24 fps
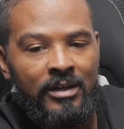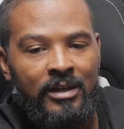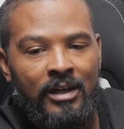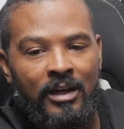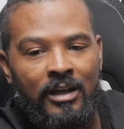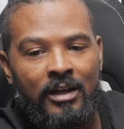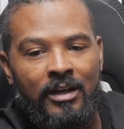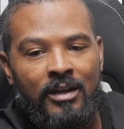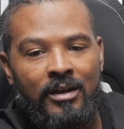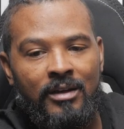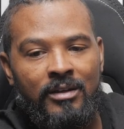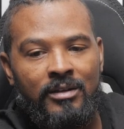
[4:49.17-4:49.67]

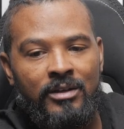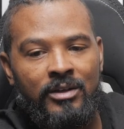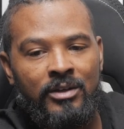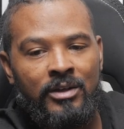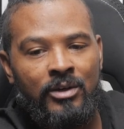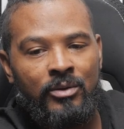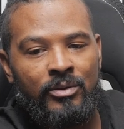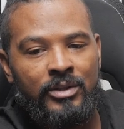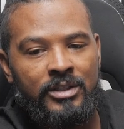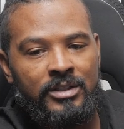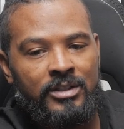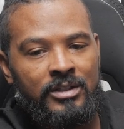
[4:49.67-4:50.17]
And, you
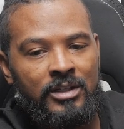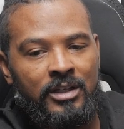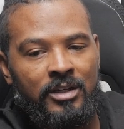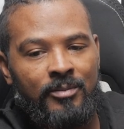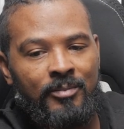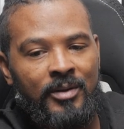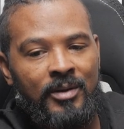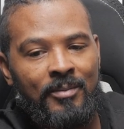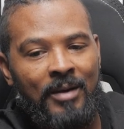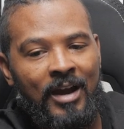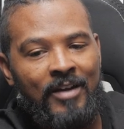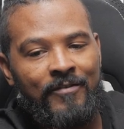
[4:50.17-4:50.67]
know, this is going to
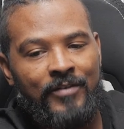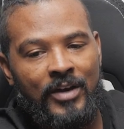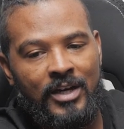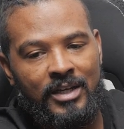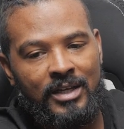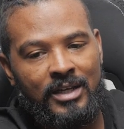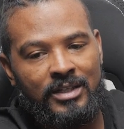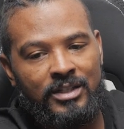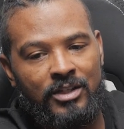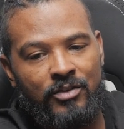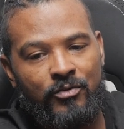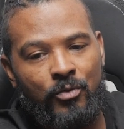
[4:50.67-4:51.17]
be my
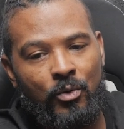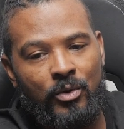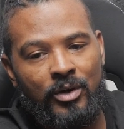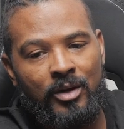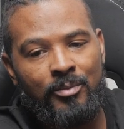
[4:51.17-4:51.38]
Fantastic Four